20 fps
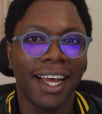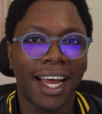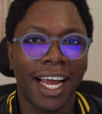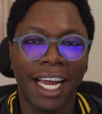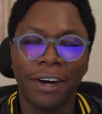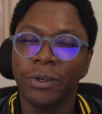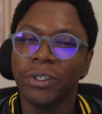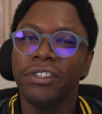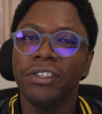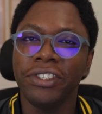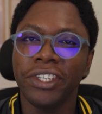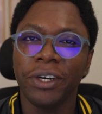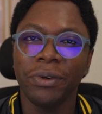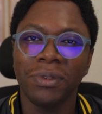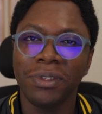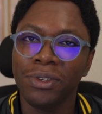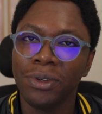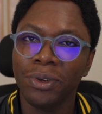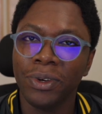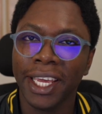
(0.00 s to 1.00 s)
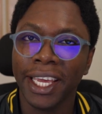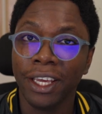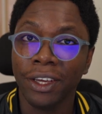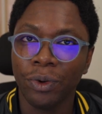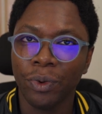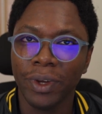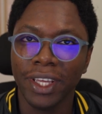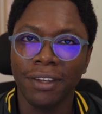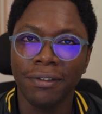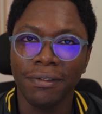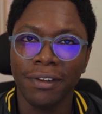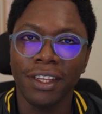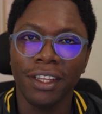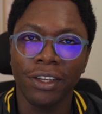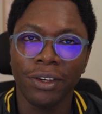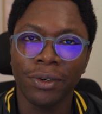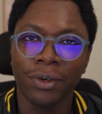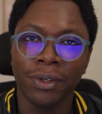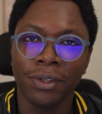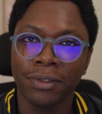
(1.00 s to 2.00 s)
I want to share with you a quick
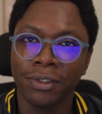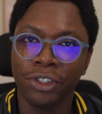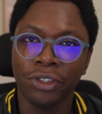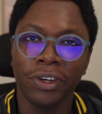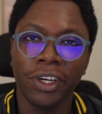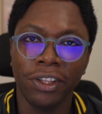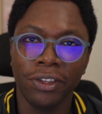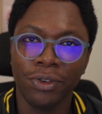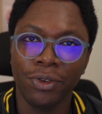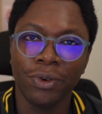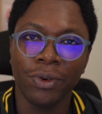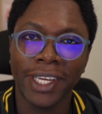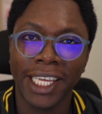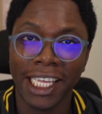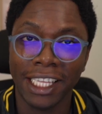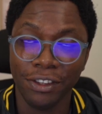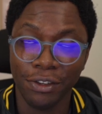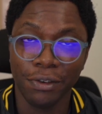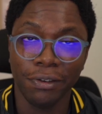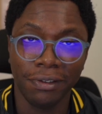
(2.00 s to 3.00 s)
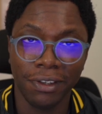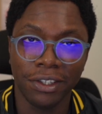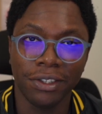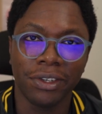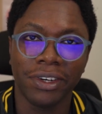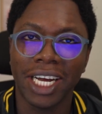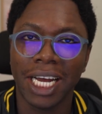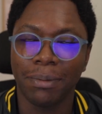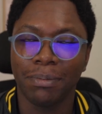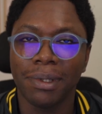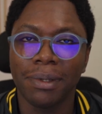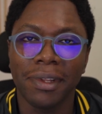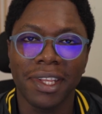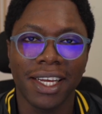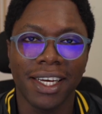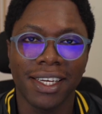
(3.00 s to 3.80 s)
video showing you a new feature Appsmith